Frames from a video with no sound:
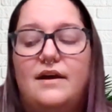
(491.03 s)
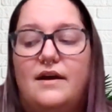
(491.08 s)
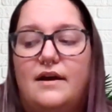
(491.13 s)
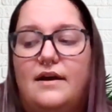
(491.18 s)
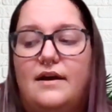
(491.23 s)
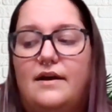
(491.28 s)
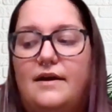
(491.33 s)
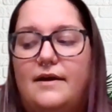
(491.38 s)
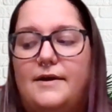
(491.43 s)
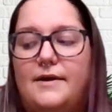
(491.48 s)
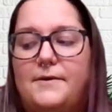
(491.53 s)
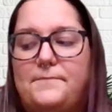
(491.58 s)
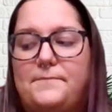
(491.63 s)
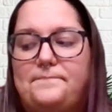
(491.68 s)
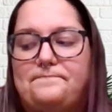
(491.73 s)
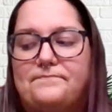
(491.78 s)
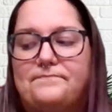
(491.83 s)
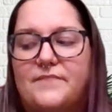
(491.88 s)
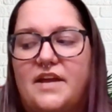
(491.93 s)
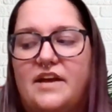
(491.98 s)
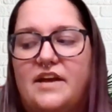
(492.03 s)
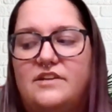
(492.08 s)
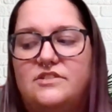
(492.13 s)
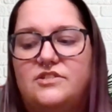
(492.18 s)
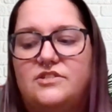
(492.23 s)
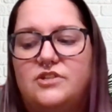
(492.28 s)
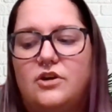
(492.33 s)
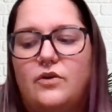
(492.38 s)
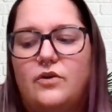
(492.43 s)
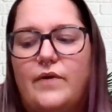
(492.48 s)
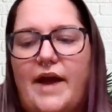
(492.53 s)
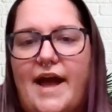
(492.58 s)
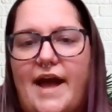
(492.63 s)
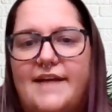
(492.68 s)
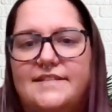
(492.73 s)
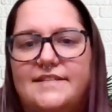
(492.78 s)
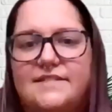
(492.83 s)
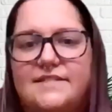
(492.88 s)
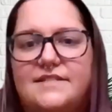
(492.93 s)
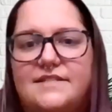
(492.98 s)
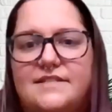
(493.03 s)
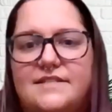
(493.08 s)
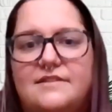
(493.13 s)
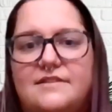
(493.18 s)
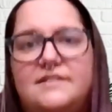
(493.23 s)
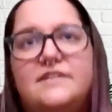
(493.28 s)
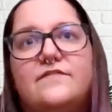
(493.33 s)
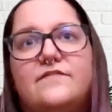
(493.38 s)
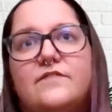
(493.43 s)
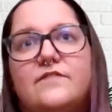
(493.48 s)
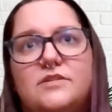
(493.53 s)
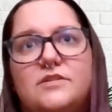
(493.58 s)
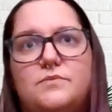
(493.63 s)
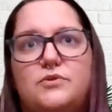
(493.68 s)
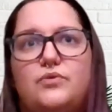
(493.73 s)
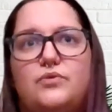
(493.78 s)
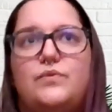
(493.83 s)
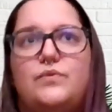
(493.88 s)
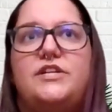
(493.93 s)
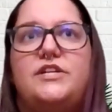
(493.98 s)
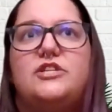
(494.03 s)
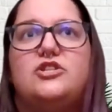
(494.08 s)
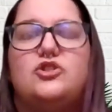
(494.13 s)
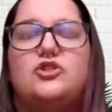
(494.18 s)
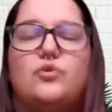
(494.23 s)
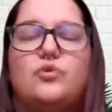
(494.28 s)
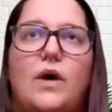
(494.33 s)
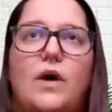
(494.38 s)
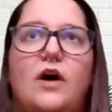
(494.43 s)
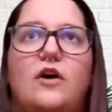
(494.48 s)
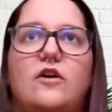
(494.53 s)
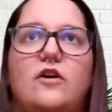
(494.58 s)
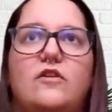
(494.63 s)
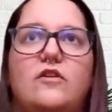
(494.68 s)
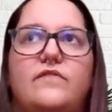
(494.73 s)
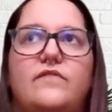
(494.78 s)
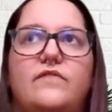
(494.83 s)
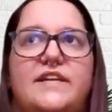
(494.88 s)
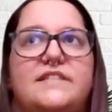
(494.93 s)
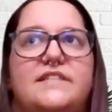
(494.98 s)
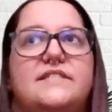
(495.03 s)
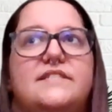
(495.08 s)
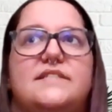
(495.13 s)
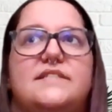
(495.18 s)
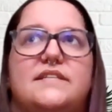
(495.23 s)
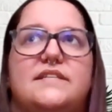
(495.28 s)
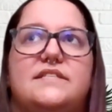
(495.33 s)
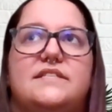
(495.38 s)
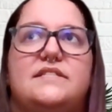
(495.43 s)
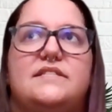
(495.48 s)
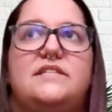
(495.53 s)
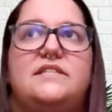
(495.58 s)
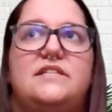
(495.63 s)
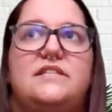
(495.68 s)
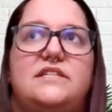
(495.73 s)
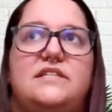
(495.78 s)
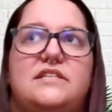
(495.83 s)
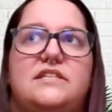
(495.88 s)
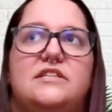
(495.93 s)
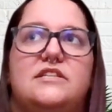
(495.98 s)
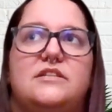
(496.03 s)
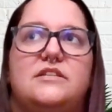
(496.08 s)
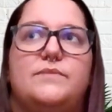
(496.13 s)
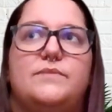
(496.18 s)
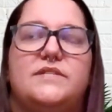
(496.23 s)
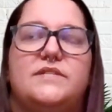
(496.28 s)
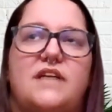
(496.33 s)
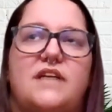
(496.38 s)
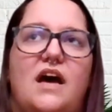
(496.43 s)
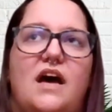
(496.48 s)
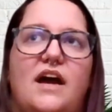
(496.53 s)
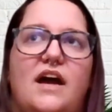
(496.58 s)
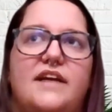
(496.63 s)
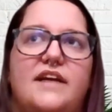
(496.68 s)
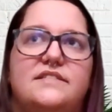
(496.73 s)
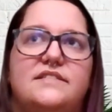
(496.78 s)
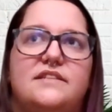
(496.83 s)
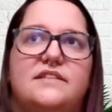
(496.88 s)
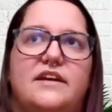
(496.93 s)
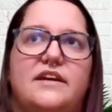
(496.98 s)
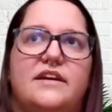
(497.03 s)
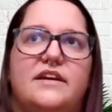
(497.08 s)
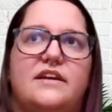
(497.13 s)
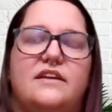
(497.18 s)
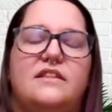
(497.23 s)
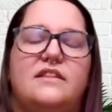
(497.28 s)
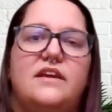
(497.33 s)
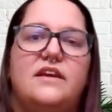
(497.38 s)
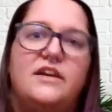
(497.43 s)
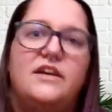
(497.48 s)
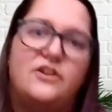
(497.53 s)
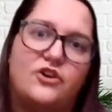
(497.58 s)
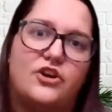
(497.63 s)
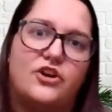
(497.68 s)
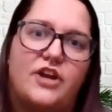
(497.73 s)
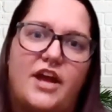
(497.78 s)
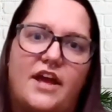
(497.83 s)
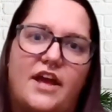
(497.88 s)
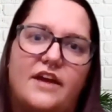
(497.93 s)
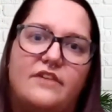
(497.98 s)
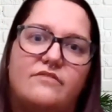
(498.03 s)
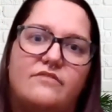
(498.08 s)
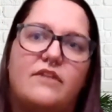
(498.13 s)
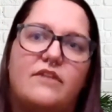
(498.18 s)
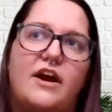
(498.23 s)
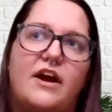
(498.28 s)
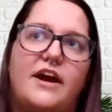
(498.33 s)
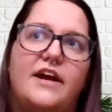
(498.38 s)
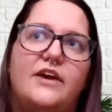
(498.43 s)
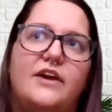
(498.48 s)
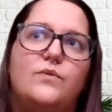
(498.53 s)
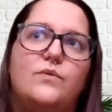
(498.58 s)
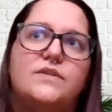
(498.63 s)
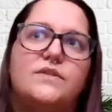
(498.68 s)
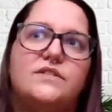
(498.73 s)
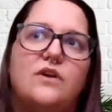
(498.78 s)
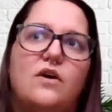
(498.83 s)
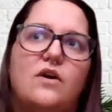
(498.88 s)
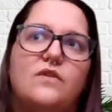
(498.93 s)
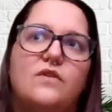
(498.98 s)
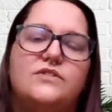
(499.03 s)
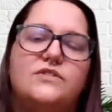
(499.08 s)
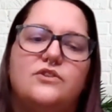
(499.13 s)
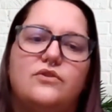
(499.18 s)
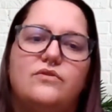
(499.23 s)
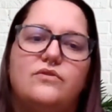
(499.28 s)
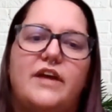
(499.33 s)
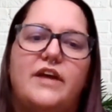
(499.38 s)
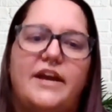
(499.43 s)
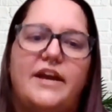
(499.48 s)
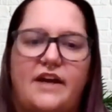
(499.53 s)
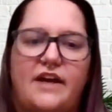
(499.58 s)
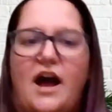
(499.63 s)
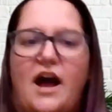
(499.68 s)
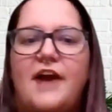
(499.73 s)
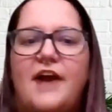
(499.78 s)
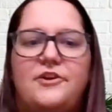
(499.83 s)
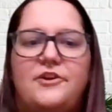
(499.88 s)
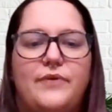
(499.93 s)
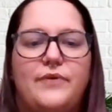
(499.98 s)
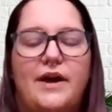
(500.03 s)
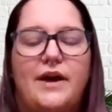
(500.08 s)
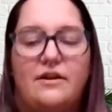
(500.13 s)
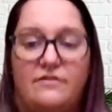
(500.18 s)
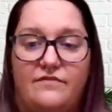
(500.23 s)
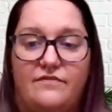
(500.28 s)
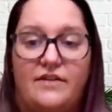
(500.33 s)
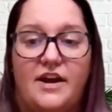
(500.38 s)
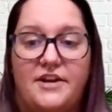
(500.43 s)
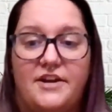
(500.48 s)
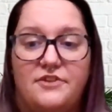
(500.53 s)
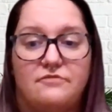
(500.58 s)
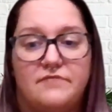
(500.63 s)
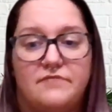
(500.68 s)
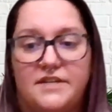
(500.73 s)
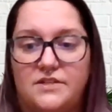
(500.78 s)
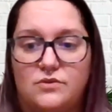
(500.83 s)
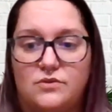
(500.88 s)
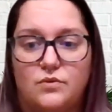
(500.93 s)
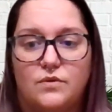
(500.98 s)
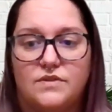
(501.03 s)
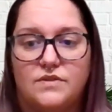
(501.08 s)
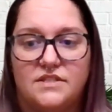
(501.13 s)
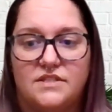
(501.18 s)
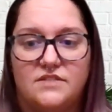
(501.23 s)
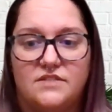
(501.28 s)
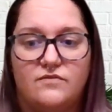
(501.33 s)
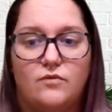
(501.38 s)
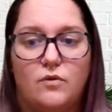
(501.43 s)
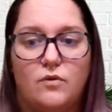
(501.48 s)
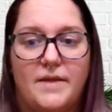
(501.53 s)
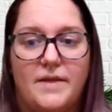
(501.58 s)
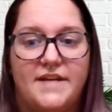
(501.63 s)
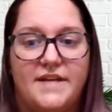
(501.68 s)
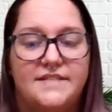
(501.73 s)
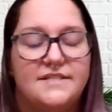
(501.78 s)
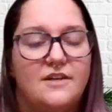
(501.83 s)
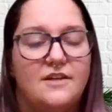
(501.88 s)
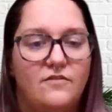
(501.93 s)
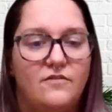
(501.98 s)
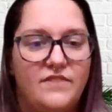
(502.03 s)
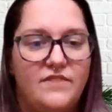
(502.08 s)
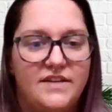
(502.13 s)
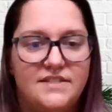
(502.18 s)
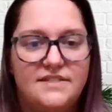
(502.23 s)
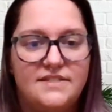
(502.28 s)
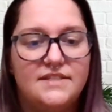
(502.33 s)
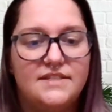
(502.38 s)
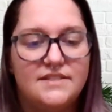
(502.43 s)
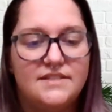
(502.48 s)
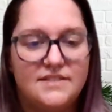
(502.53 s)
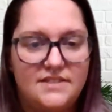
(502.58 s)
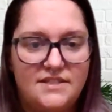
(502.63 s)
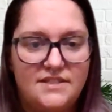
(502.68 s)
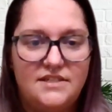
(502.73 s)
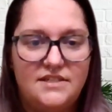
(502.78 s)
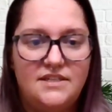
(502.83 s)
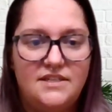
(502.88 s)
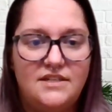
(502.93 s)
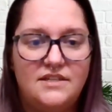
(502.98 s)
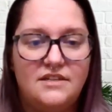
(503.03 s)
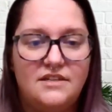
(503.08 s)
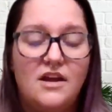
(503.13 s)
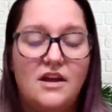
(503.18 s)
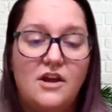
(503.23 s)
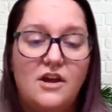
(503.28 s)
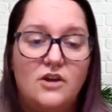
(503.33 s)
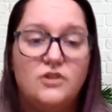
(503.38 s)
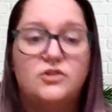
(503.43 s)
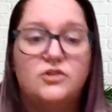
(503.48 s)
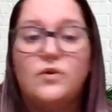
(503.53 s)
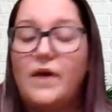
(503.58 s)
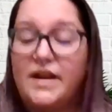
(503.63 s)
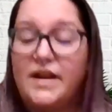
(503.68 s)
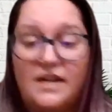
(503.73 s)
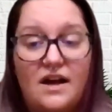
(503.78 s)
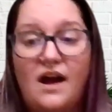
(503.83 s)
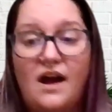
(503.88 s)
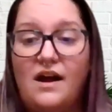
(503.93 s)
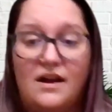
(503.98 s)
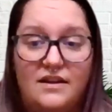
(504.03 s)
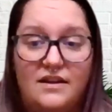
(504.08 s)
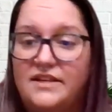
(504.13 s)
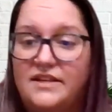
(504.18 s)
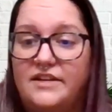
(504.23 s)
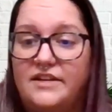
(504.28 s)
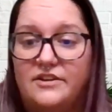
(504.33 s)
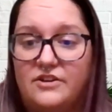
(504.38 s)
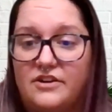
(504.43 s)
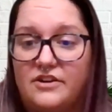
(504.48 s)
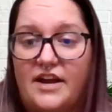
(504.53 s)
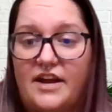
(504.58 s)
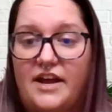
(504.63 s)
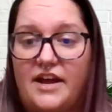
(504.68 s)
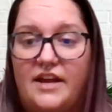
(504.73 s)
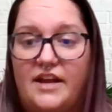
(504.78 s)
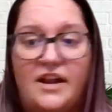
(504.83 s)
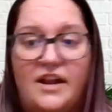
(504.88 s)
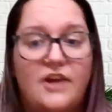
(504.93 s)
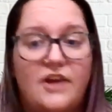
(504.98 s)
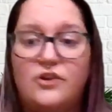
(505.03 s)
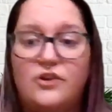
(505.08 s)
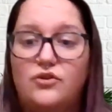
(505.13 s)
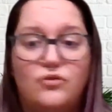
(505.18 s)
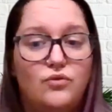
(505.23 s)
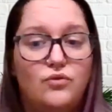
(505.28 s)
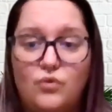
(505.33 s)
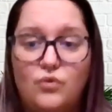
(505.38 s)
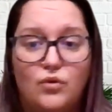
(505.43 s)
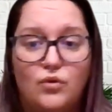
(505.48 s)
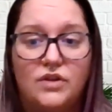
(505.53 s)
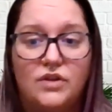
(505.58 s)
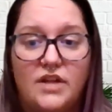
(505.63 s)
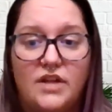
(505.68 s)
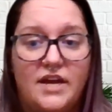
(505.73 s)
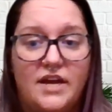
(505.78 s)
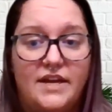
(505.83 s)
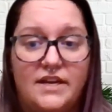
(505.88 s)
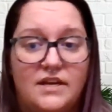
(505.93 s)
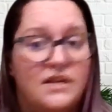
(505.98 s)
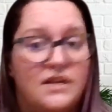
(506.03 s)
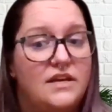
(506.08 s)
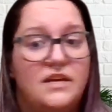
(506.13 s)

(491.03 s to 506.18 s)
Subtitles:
And so as the difference between 12 and 16, besides like the internet, right, was also like I knew how to find resources for myself at 16. So I got on the internet and I Googled like